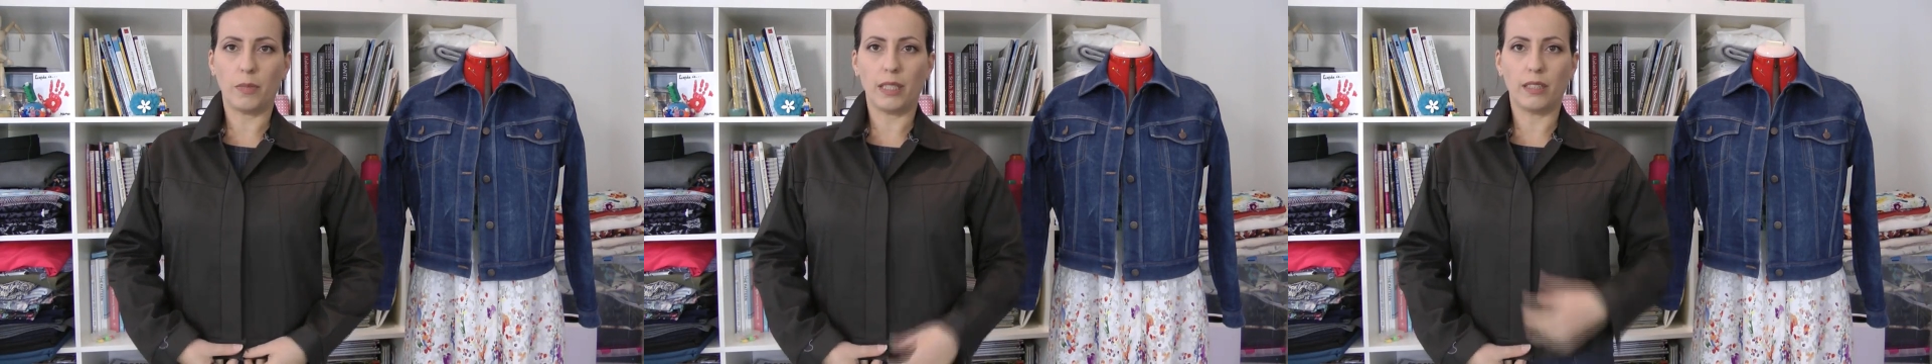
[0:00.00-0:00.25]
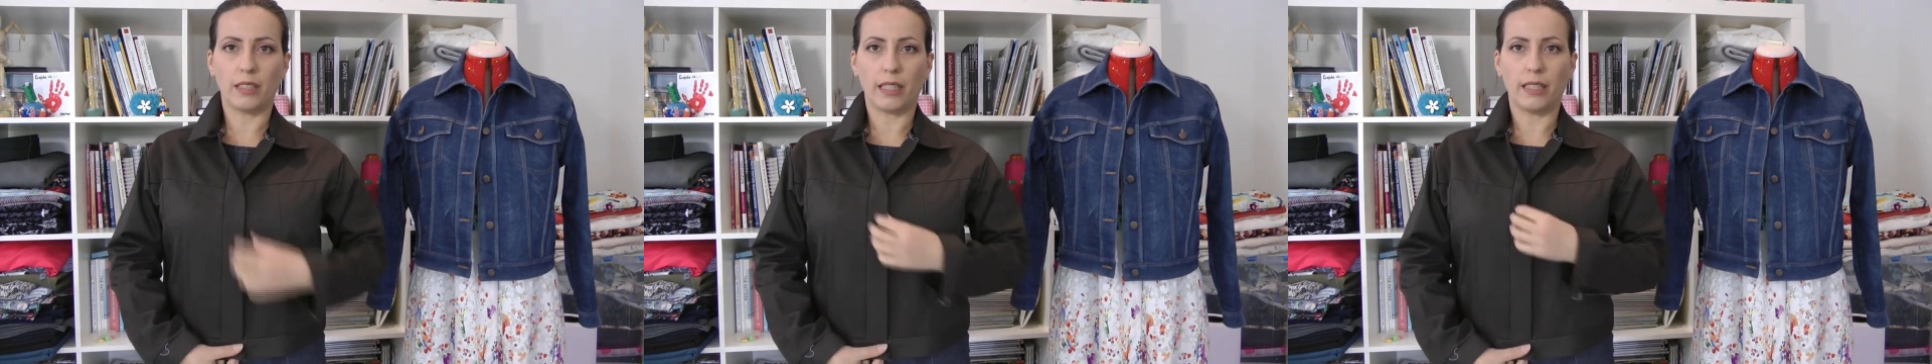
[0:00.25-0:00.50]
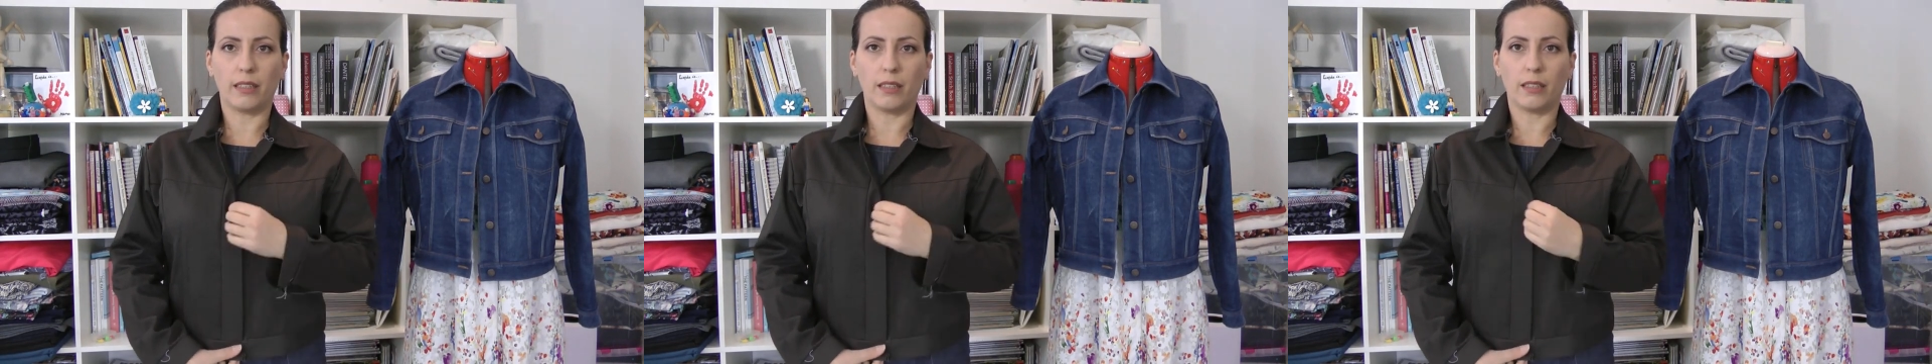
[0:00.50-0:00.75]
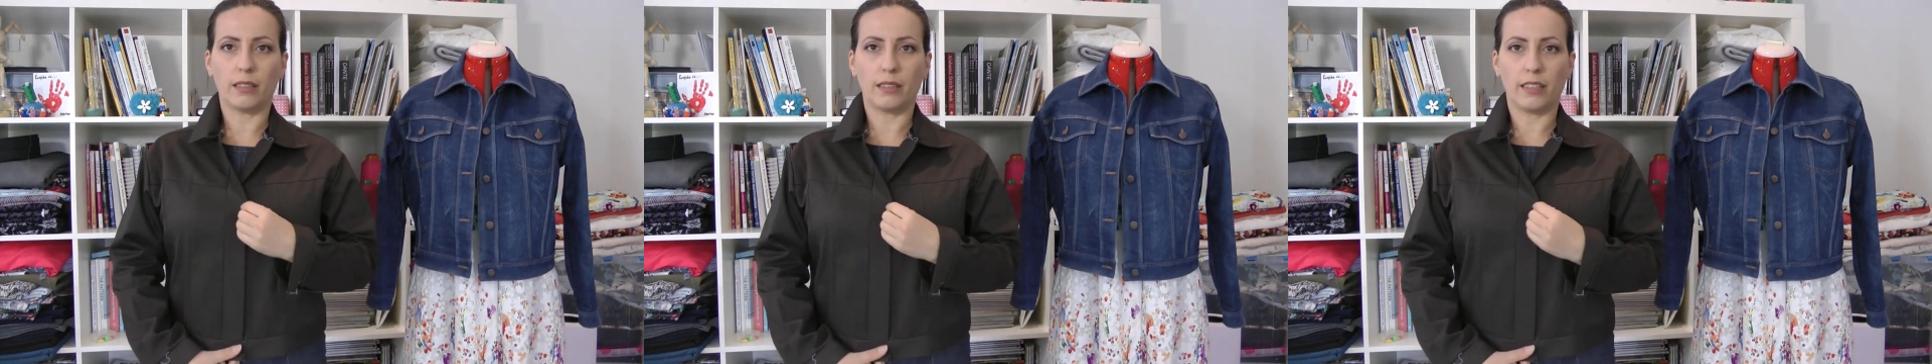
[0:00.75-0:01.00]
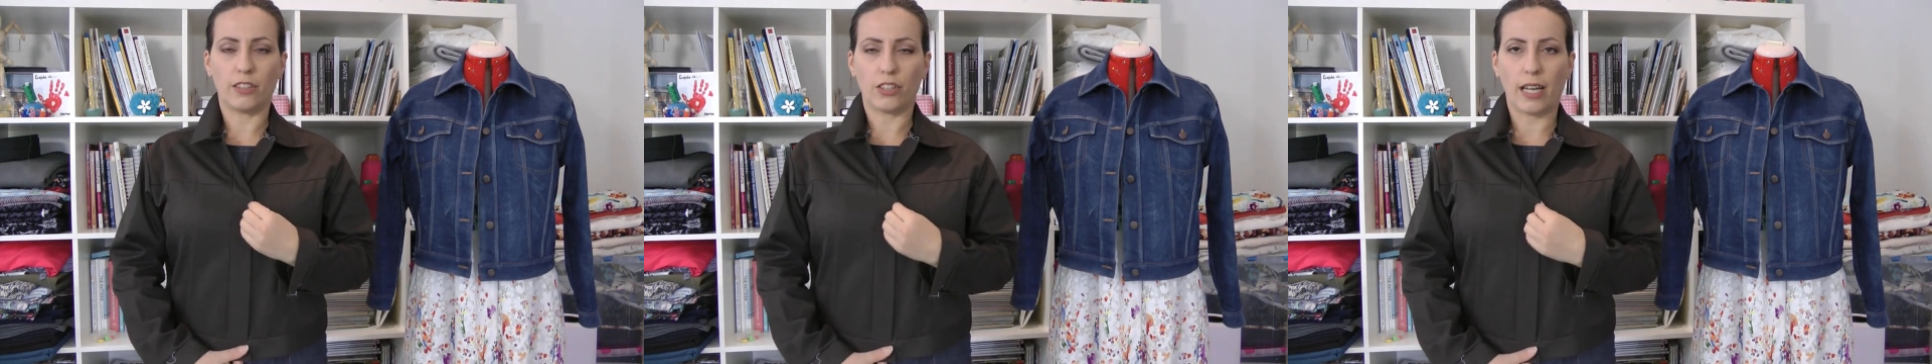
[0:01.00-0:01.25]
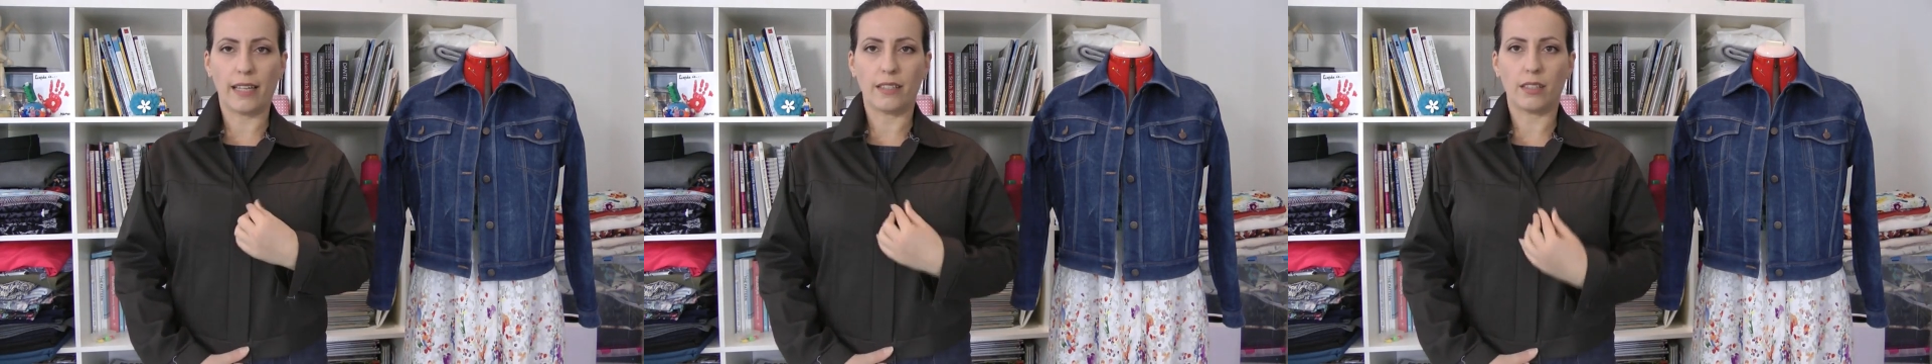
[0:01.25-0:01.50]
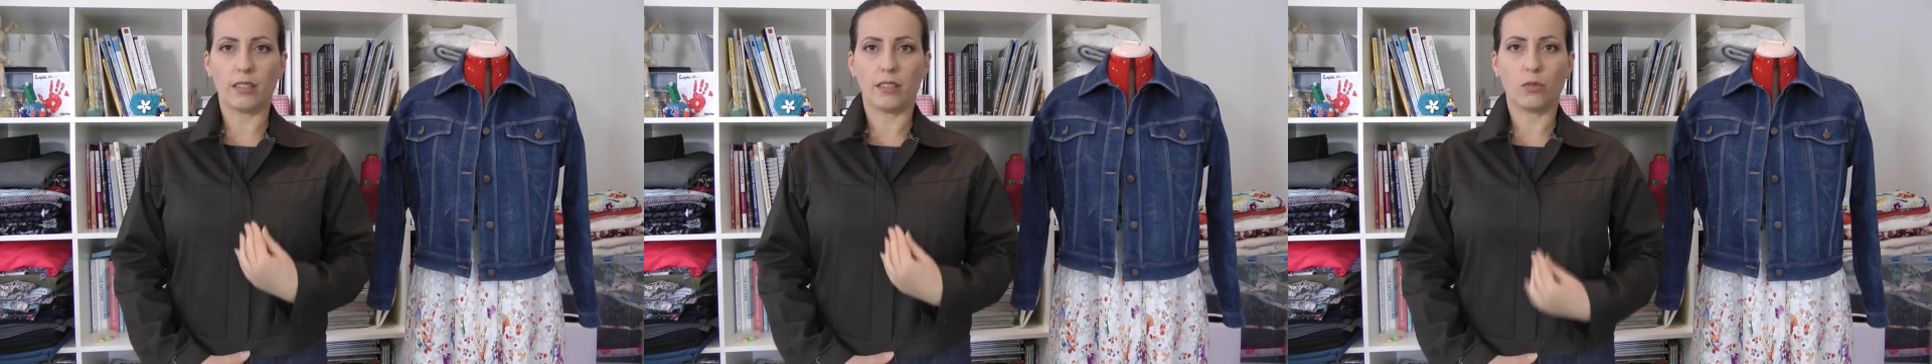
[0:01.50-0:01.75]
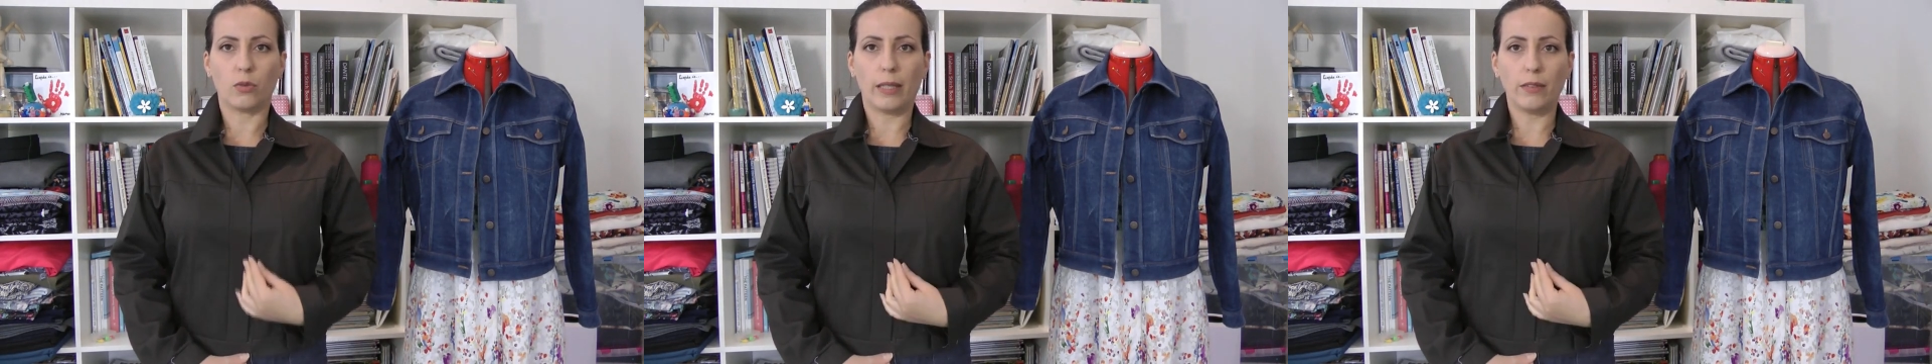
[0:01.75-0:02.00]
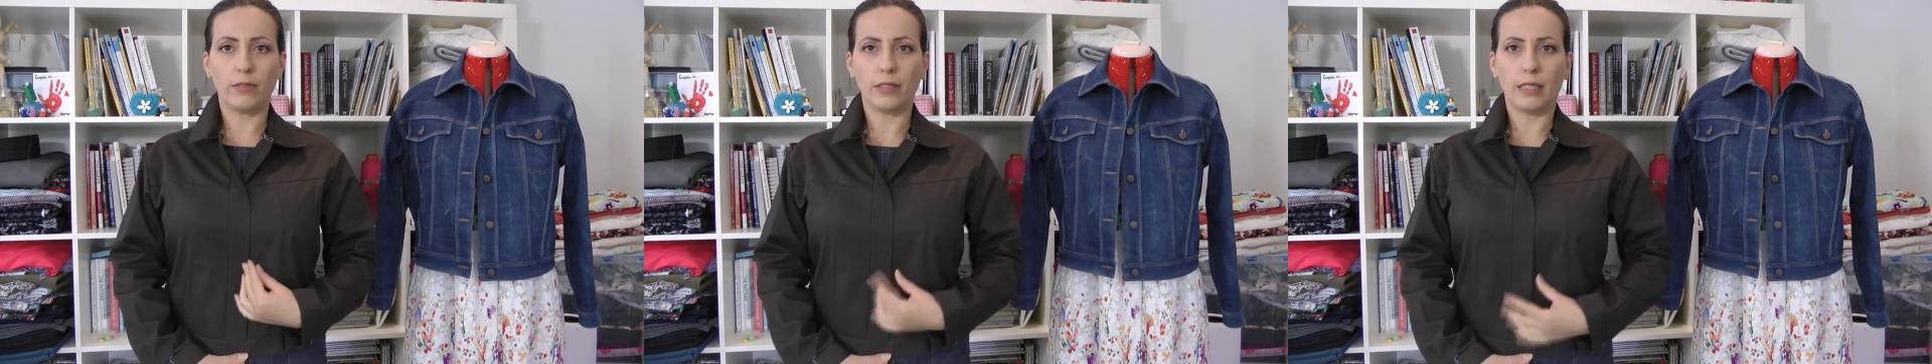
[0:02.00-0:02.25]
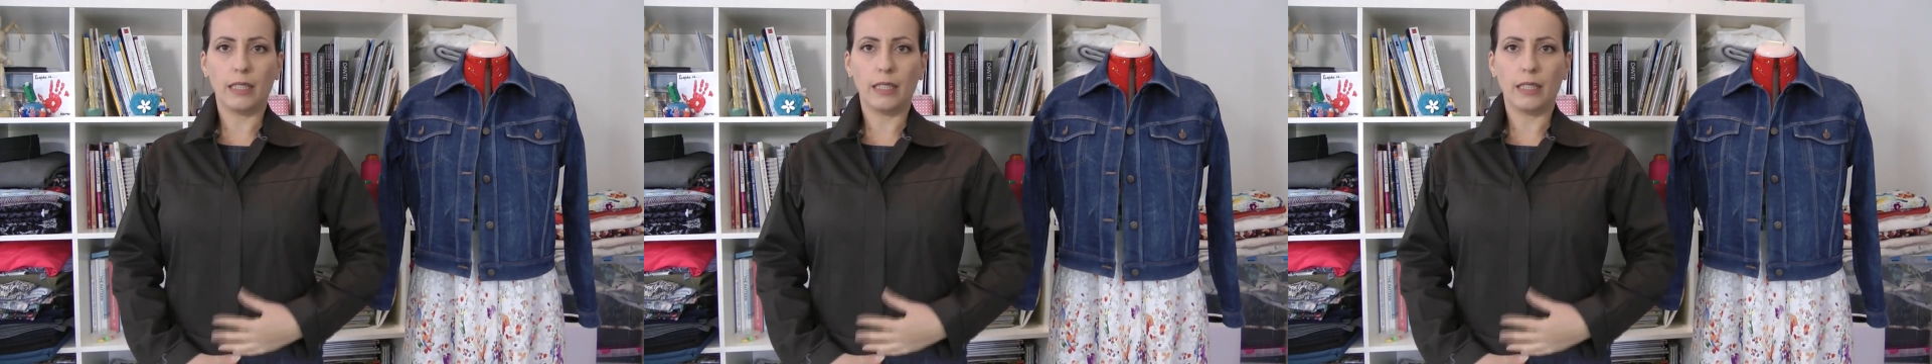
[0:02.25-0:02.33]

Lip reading: bigger than their size 12,